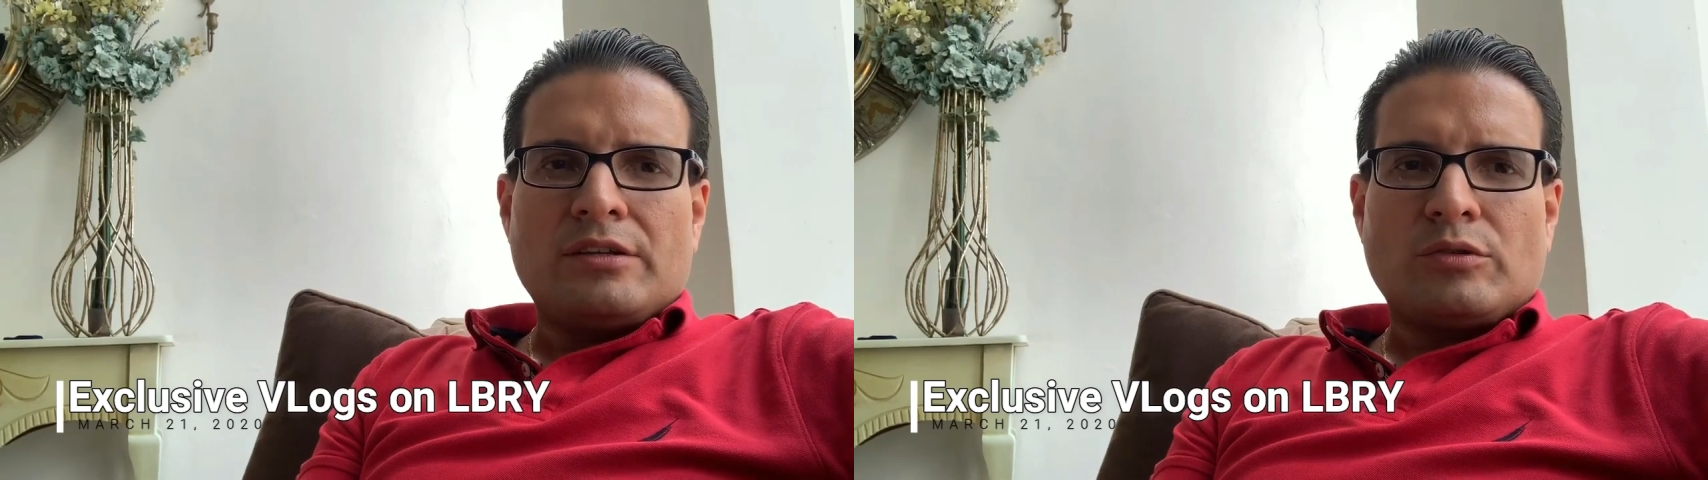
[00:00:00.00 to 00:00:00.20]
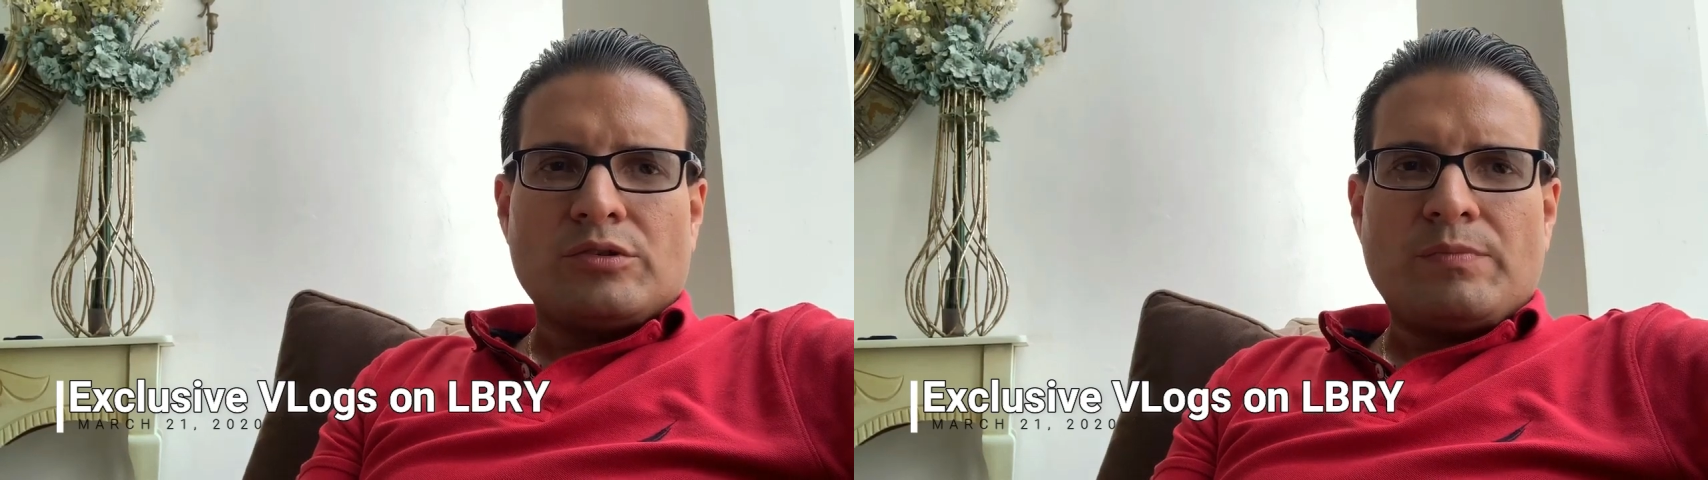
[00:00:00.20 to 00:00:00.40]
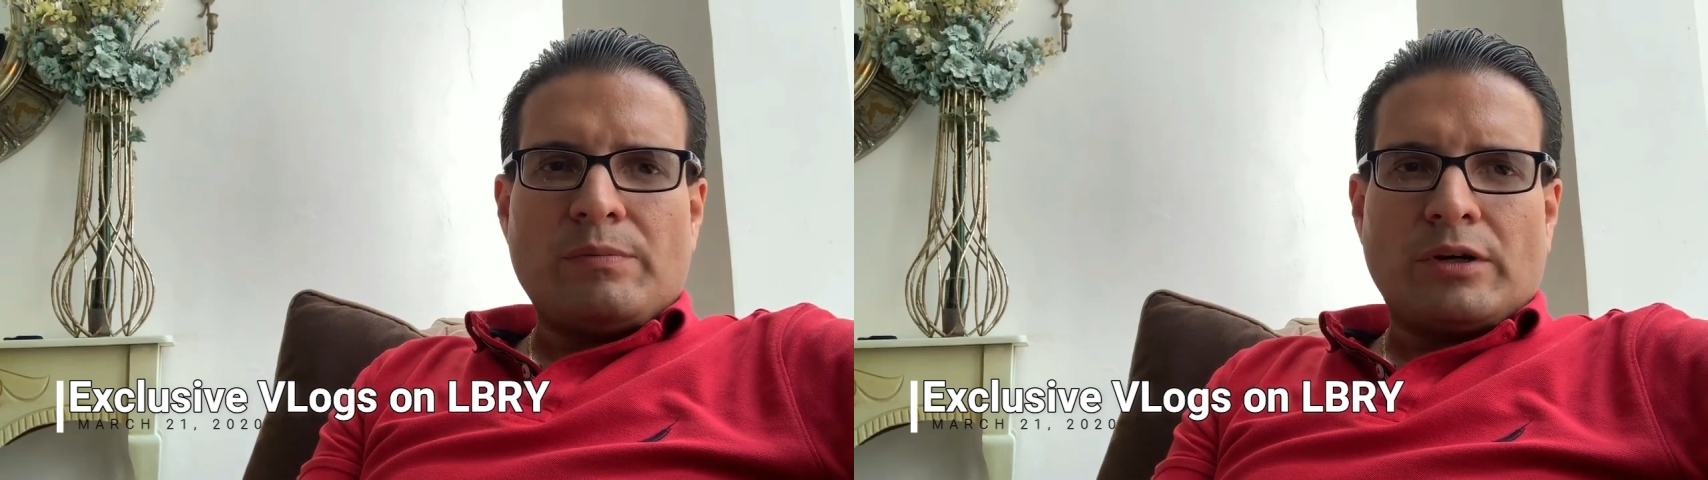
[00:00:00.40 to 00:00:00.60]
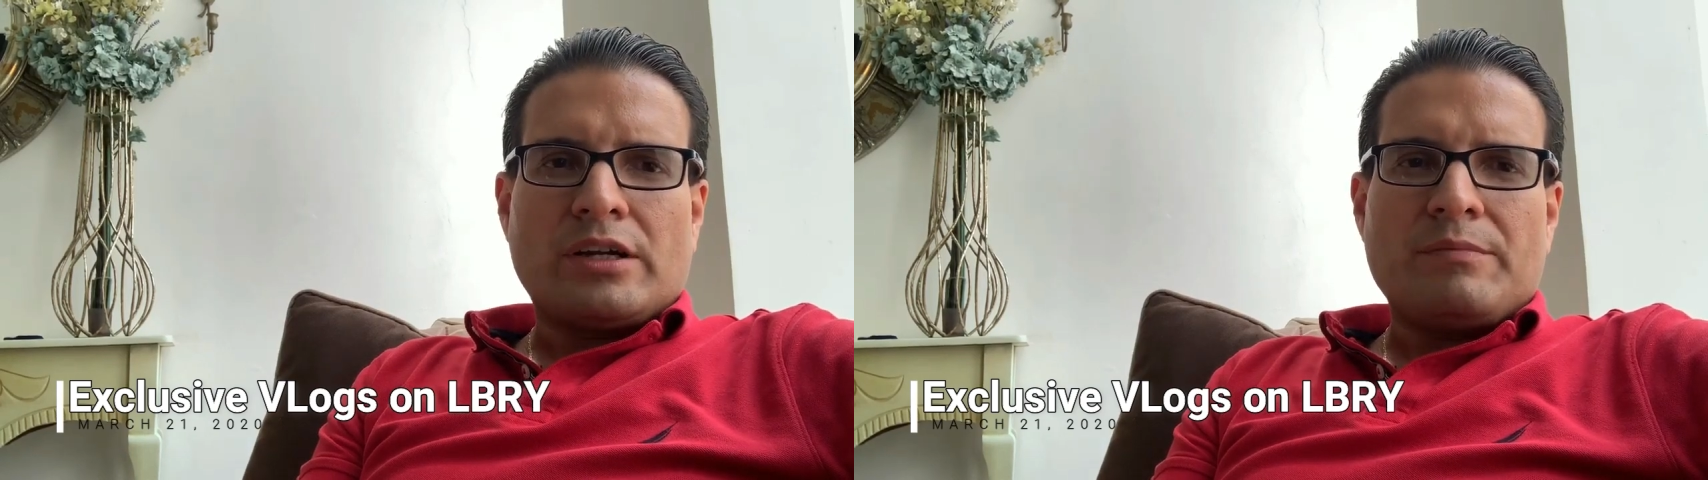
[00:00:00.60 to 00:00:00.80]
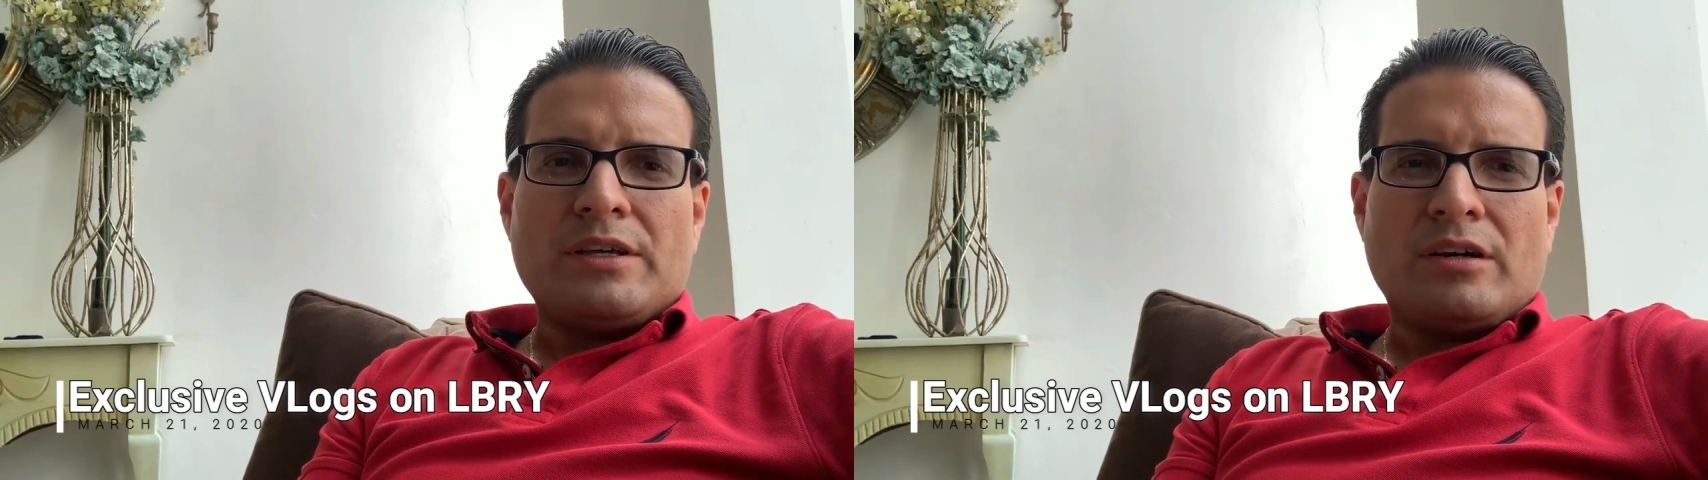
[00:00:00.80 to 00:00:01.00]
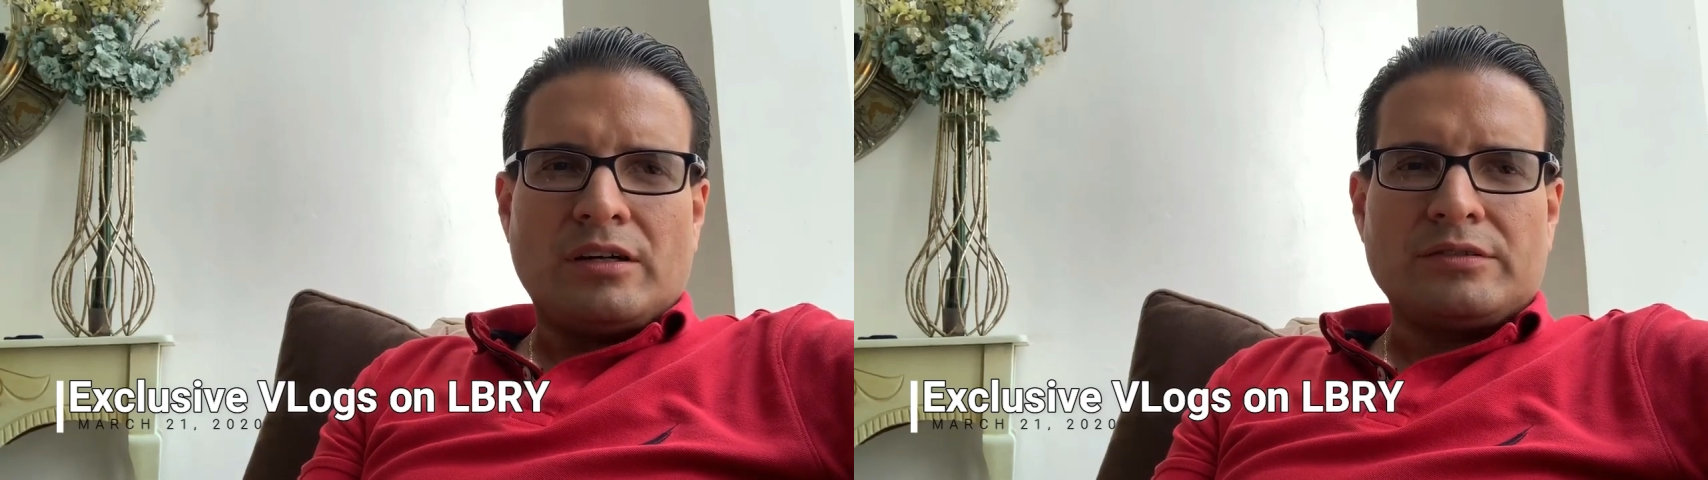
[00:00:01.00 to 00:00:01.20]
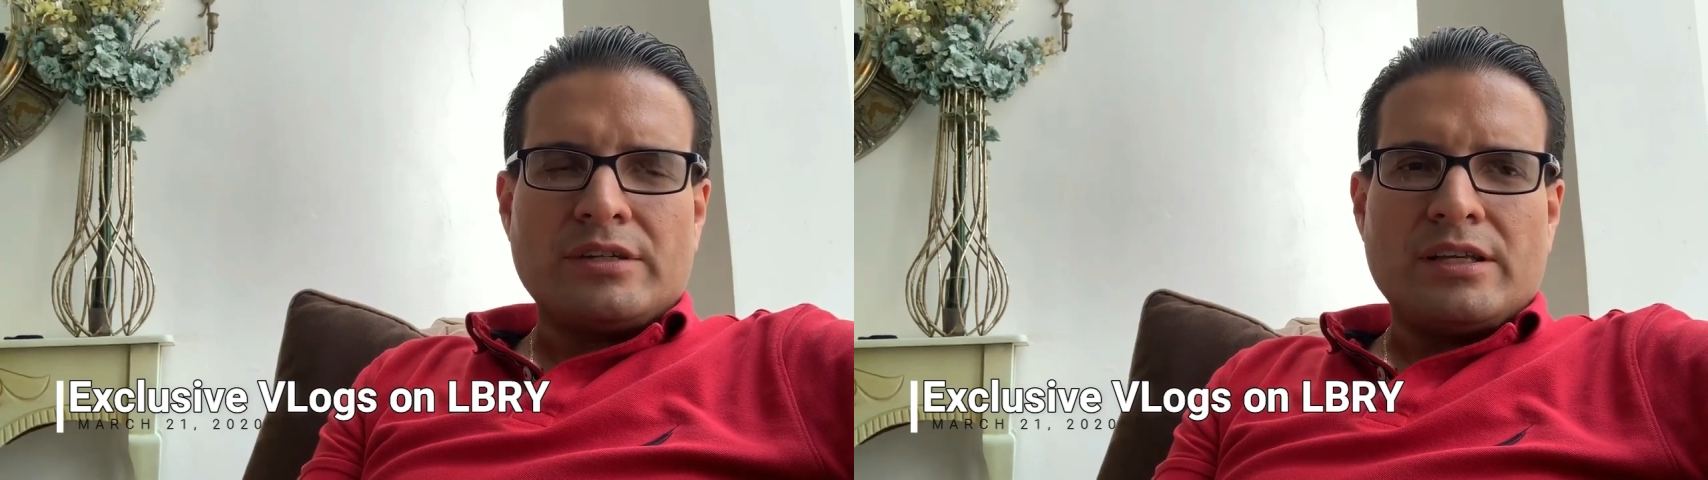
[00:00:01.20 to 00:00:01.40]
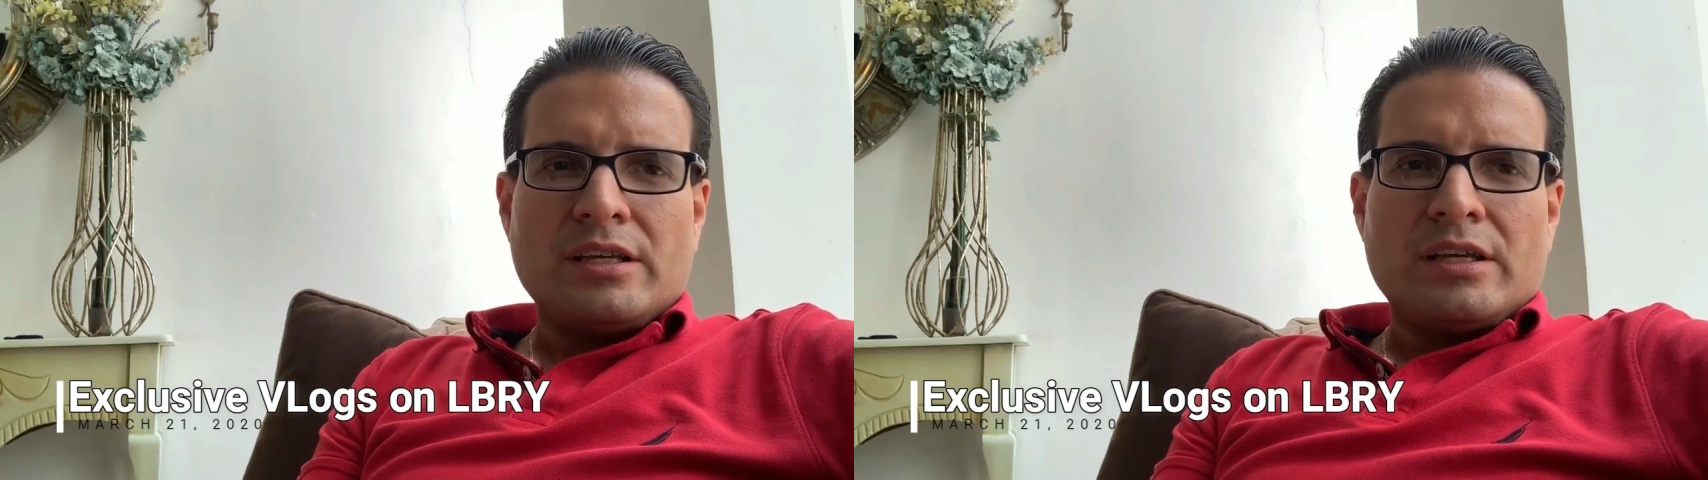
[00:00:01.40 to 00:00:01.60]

those people are going to be hungry.